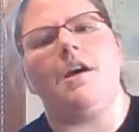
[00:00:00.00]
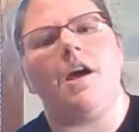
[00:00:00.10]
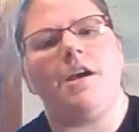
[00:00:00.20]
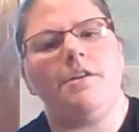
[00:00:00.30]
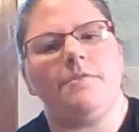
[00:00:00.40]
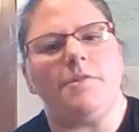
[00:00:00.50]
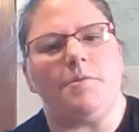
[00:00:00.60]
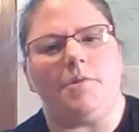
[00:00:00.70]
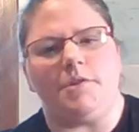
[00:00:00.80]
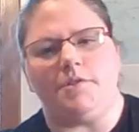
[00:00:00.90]
Hi
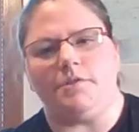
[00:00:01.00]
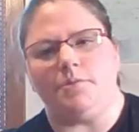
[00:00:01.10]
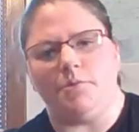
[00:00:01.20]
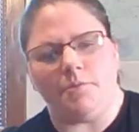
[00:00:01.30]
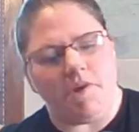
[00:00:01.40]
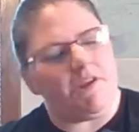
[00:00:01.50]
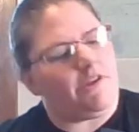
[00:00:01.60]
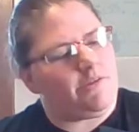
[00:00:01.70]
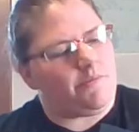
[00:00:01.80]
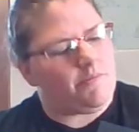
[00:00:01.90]
everyone, we're
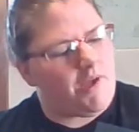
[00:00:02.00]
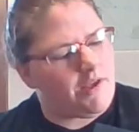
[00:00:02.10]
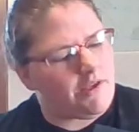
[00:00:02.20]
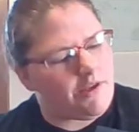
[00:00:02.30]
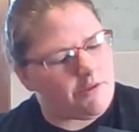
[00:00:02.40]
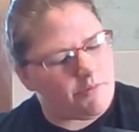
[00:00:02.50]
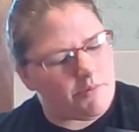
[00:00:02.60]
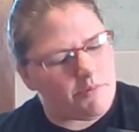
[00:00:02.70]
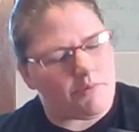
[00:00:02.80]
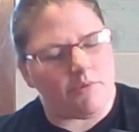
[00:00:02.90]
picking it back up
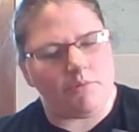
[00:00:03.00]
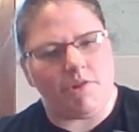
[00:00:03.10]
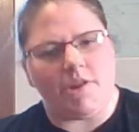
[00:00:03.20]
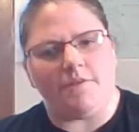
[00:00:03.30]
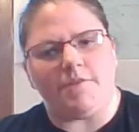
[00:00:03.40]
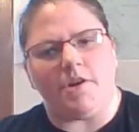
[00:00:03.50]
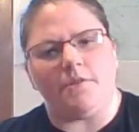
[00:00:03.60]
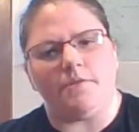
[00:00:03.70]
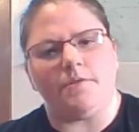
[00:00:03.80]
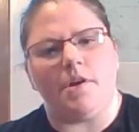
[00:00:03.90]
where we left
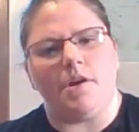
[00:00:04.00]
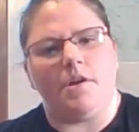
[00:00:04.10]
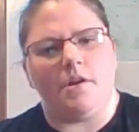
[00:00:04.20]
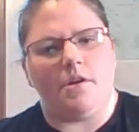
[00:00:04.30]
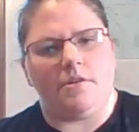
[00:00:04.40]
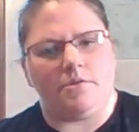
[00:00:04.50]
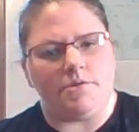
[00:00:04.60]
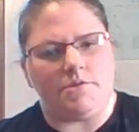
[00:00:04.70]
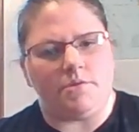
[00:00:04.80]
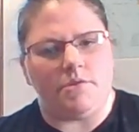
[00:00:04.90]
off on our
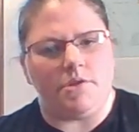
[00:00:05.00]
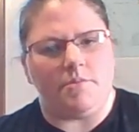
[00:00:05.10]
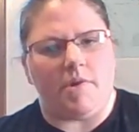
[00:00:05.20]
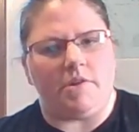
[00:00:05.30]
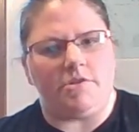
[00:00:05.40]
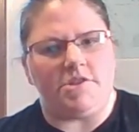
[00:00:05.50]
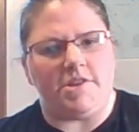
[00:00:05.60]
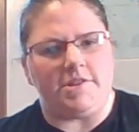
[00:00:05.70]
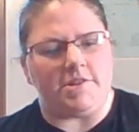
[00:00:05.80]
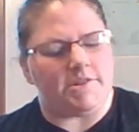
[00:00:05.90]
story about
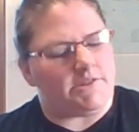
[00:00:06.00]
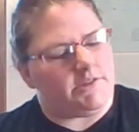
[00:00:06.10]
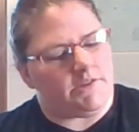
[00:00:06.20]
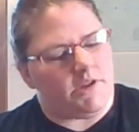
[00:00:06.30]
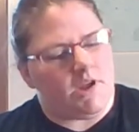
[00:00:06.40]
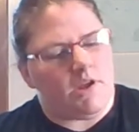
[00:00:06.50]
Jesus, and